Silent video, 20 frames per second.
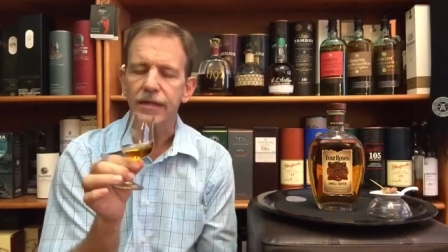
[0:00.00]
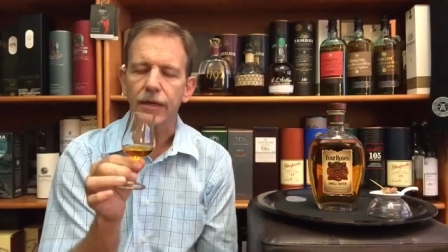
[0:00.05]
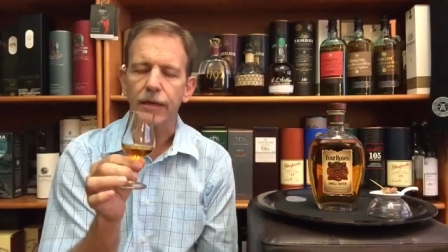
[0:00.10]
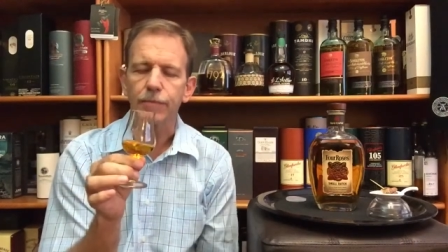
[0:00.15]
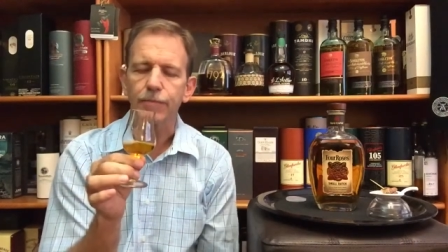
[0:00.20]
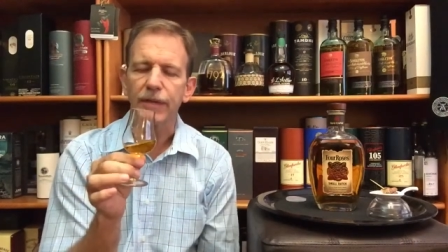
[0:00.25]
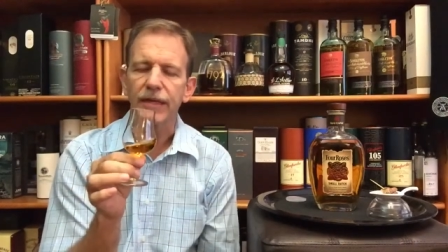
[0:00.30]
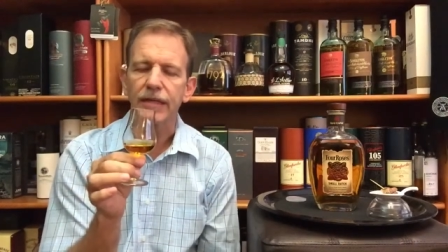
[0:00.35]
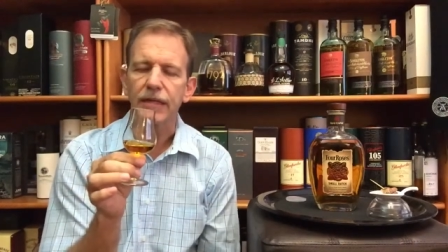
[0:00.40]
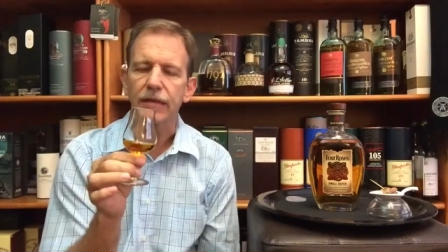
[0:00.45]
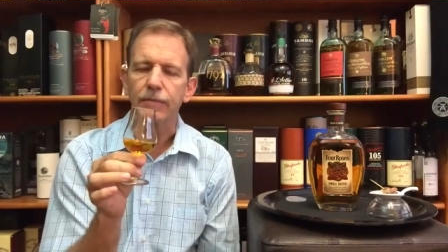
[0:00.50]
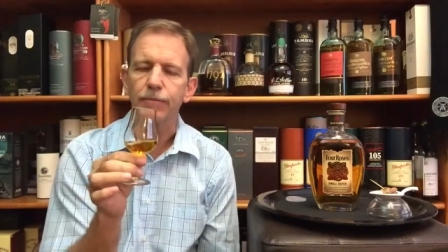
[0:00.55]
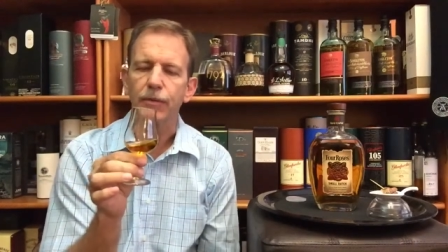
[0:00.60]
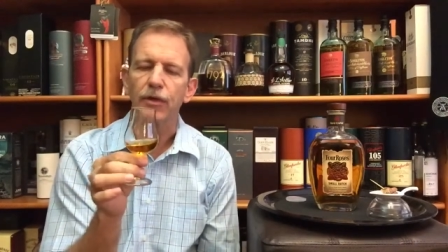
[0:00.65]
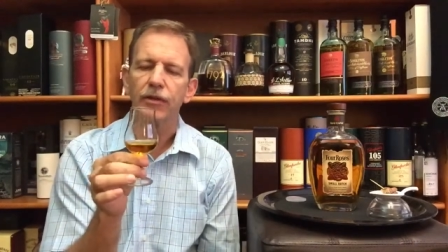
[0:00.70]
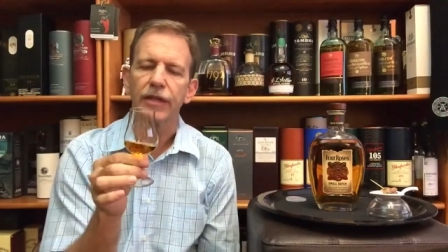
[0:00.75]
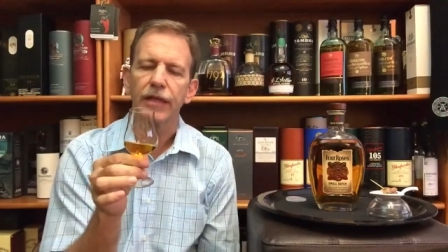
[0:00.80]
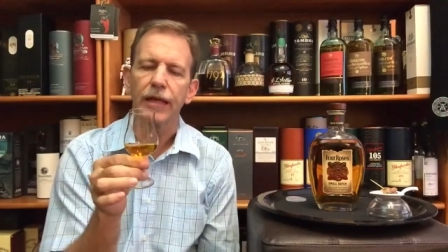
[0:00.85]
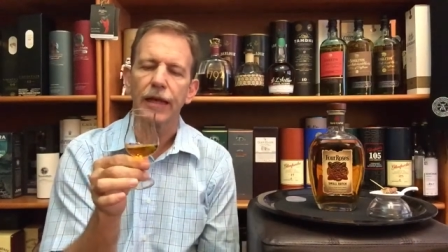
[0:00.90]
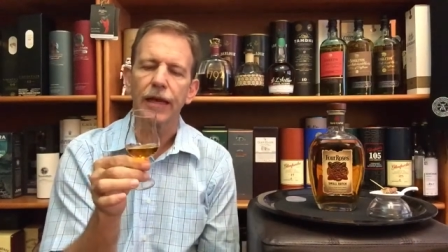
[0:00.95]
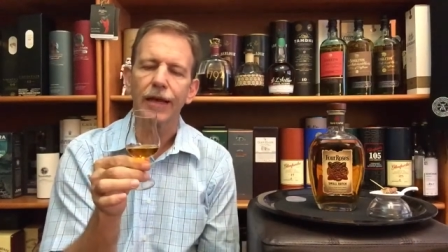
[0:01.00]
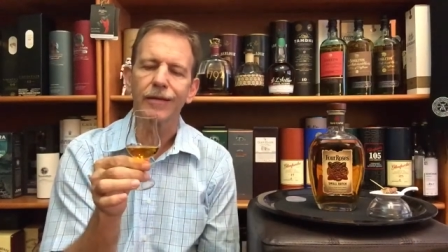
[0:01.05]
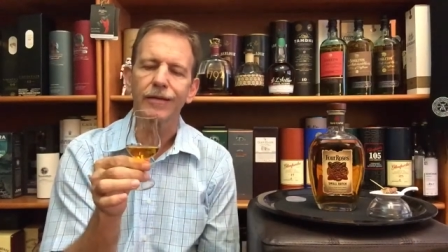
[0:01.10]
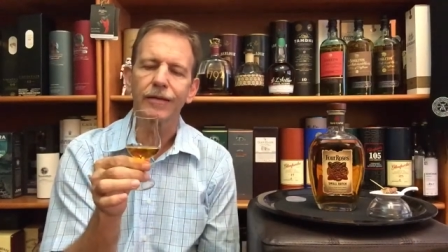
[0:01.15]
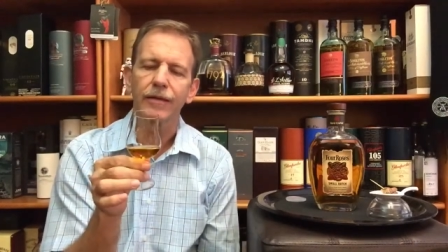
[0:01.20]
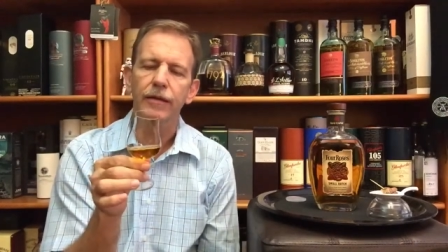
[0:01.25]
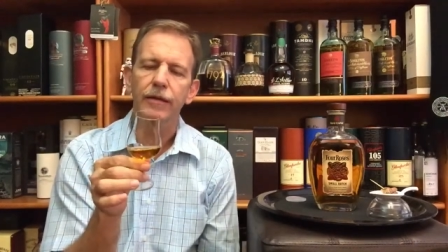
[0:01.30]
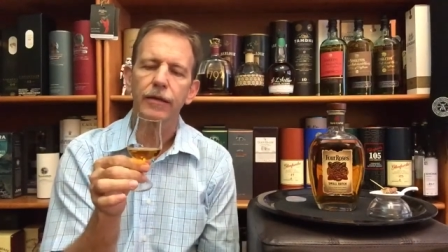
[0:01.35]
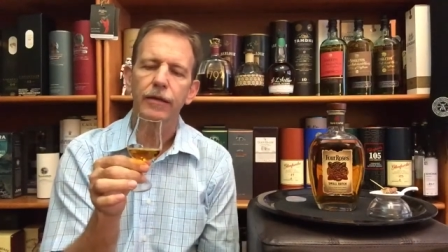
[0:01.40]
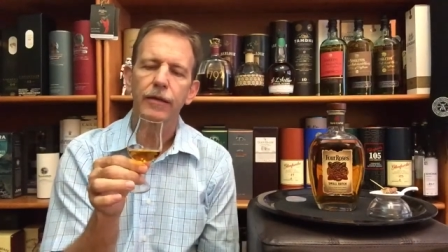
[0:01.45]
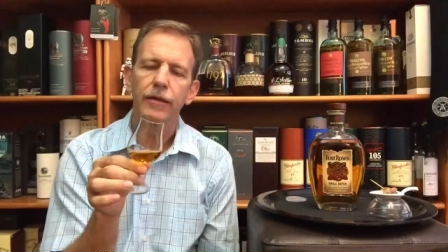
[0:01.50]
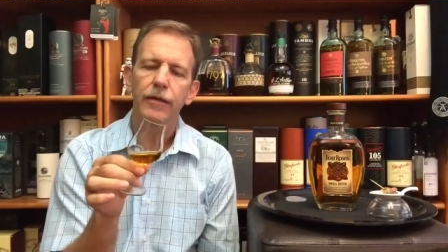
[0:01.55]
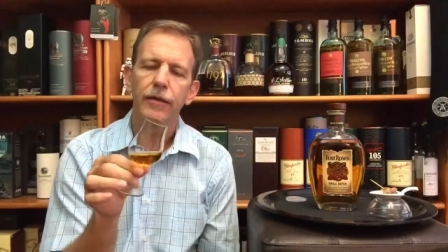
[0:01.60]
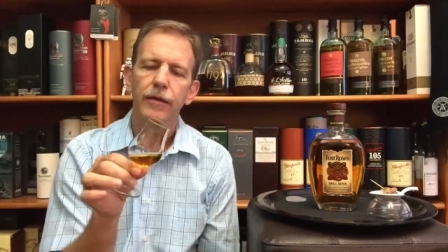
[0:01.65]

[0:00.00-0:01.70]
that I picked up on the other